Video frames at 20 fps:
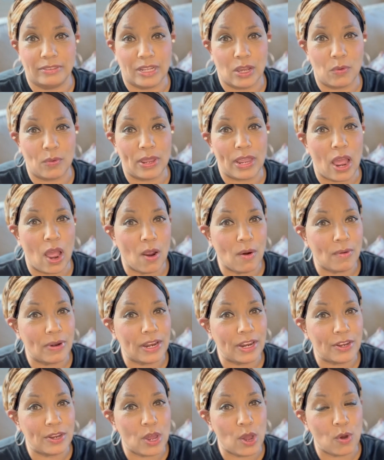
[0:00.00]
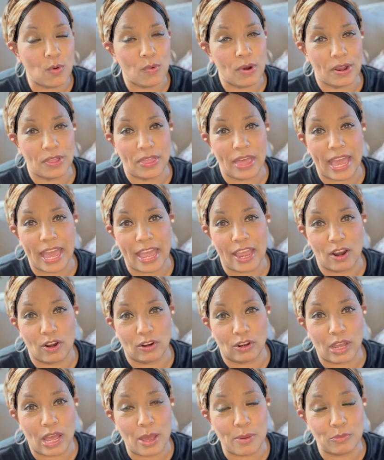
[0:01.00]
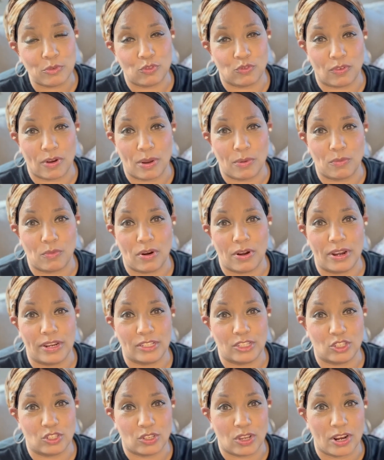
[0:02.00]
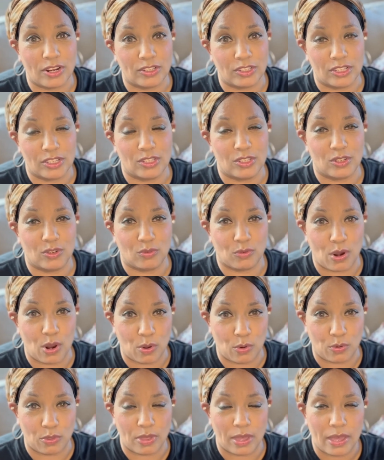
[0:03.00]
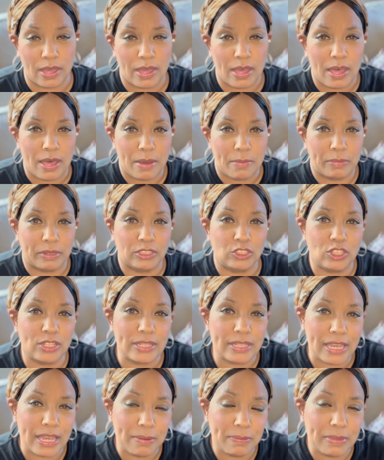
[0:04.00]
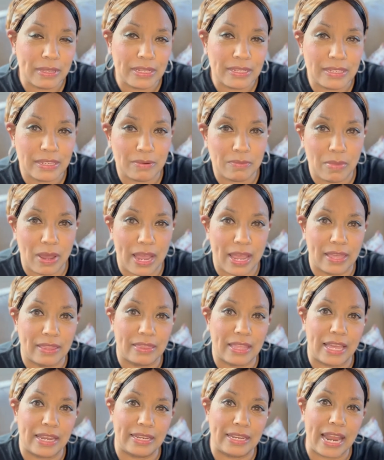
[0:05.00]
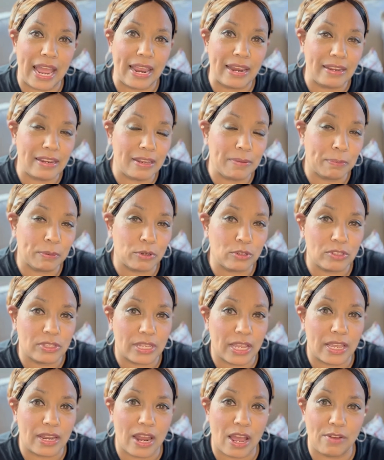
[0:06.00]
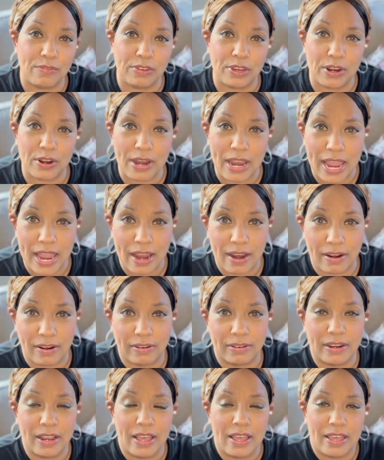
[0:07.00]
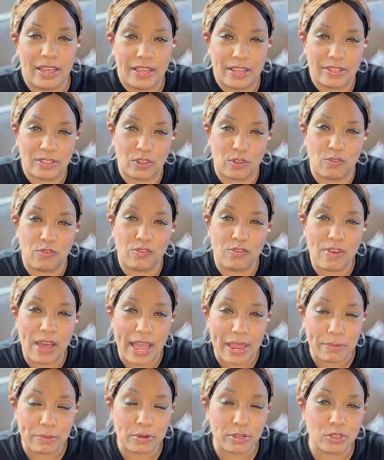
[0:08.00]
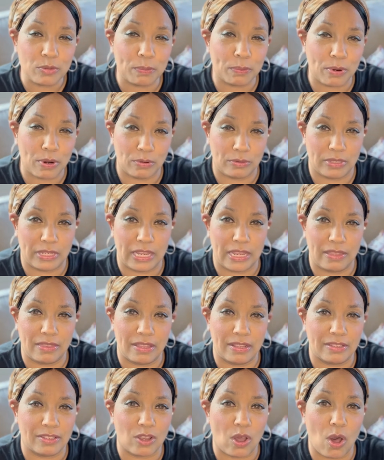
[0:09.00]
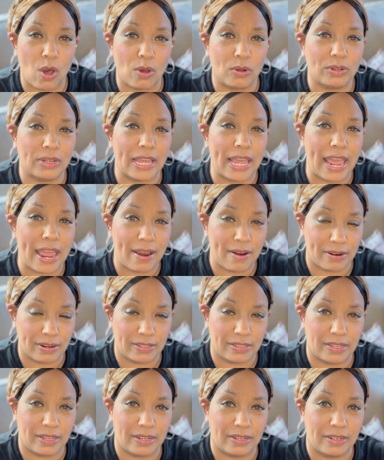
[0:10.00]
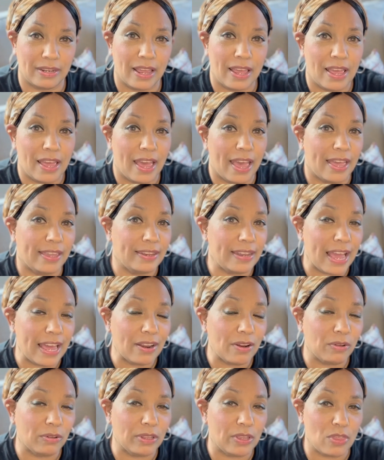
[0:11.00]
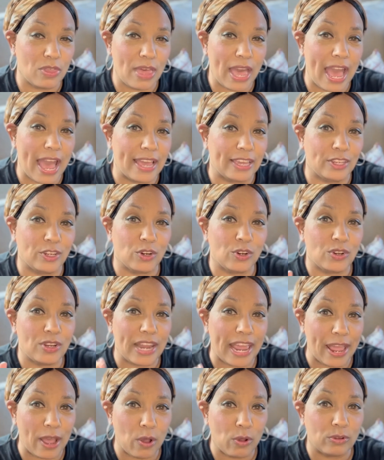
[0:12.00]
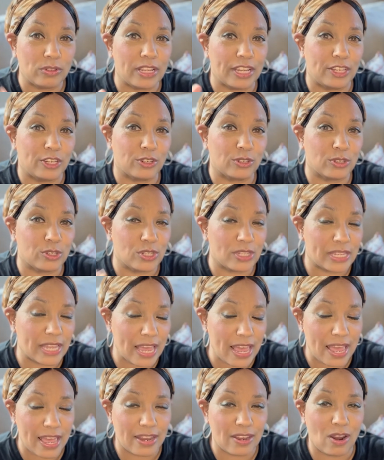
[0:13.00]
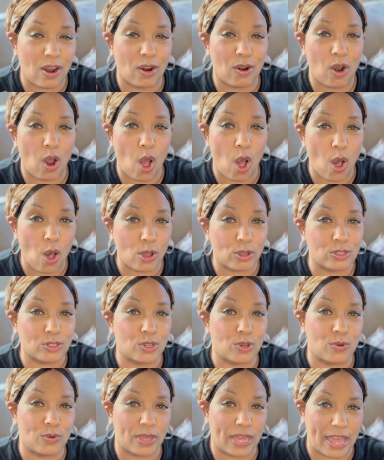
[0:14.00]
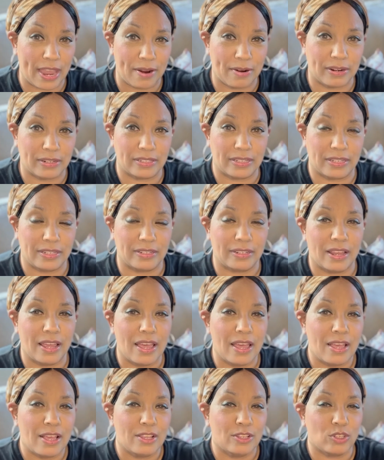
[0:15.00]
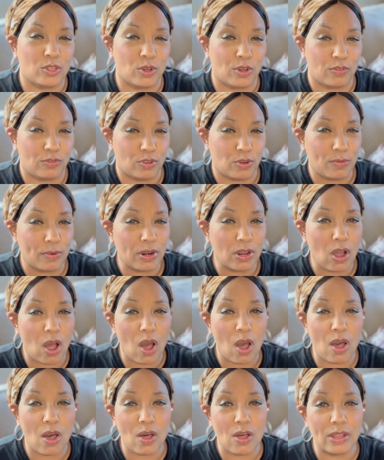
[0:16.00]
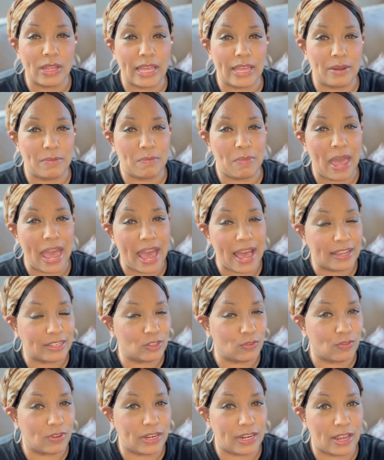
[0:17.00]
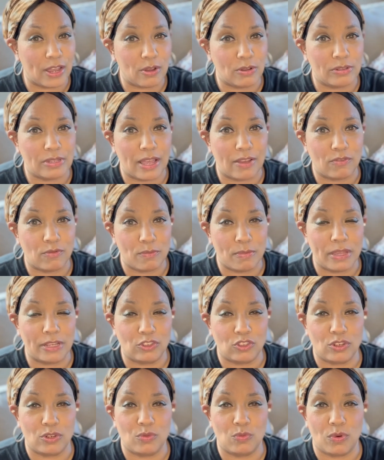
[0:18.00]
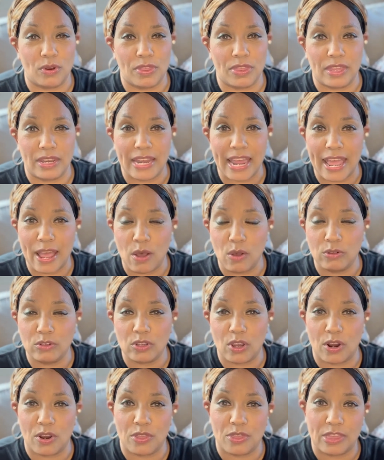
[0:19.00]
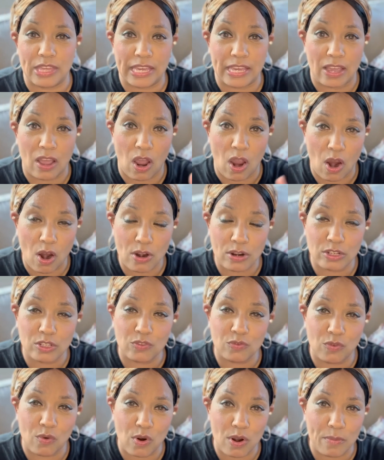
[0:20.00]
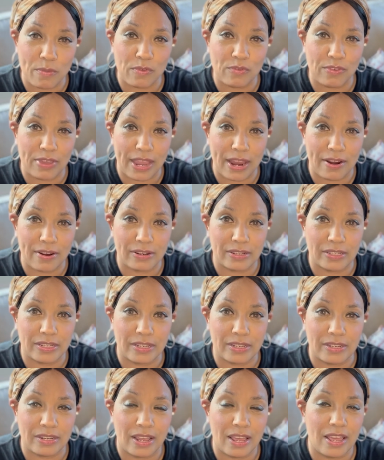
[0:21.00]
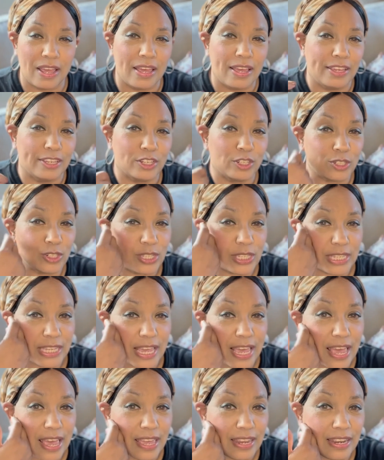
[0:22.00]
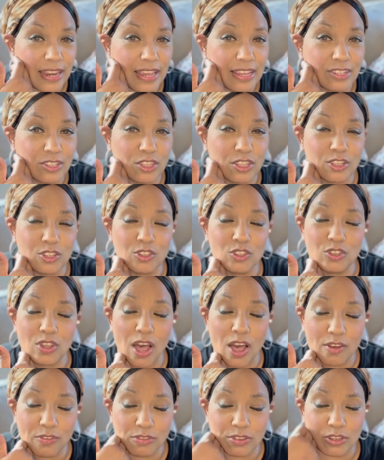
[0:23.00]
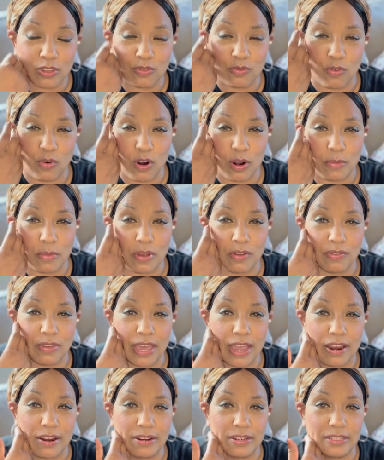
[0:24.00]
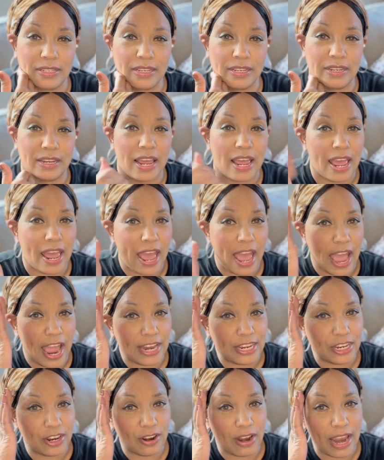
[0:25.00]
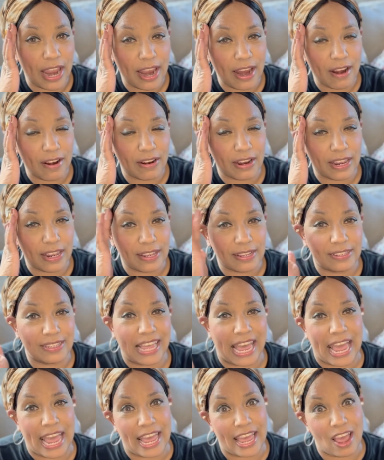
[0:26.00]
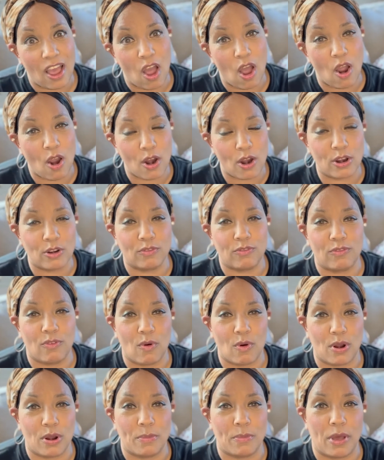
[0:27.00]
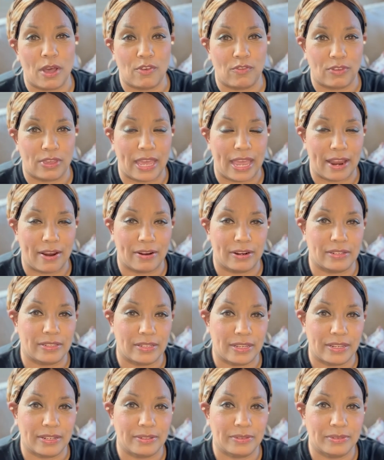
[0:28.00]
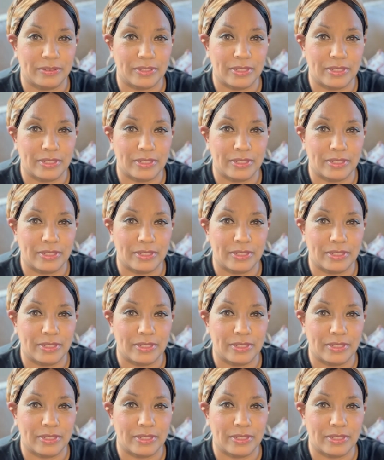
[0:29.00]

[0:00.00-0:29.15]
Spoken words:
Now we already know where the hair comes from, where it starts its growth. But just keep this in mind that 90% of your hair is a fibrous protein that's called keratin. And not only that, your nails and your skin are also keratin. So if you recall in past videos, I've mentioned where the nails are the hardest form of keratin, your skin is the softest form of keratin, and your hair is a hard form of keratin.